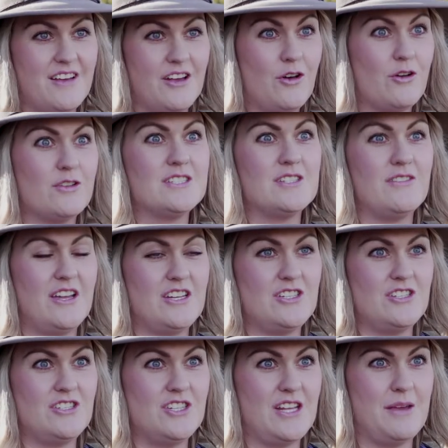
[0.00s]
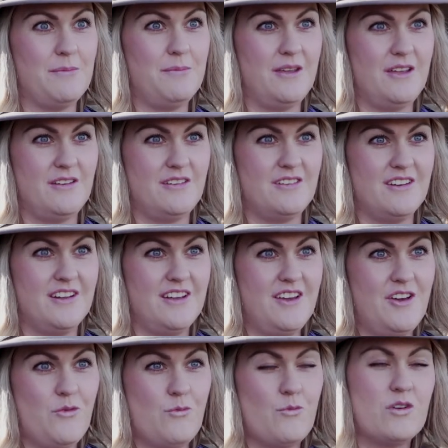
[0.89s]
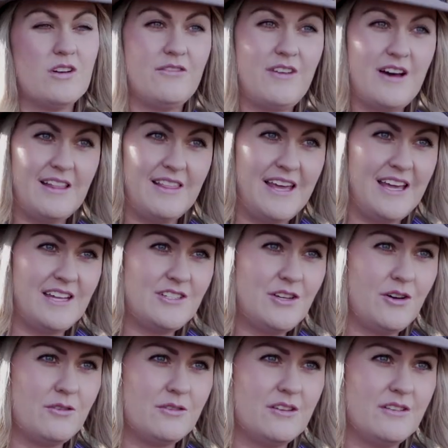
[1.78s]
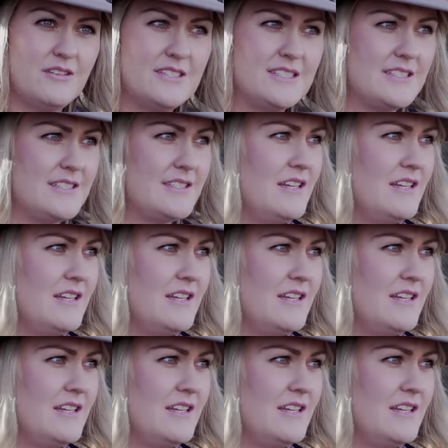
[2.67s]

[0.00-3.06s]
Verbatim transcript: a conservation champion, one of our landholders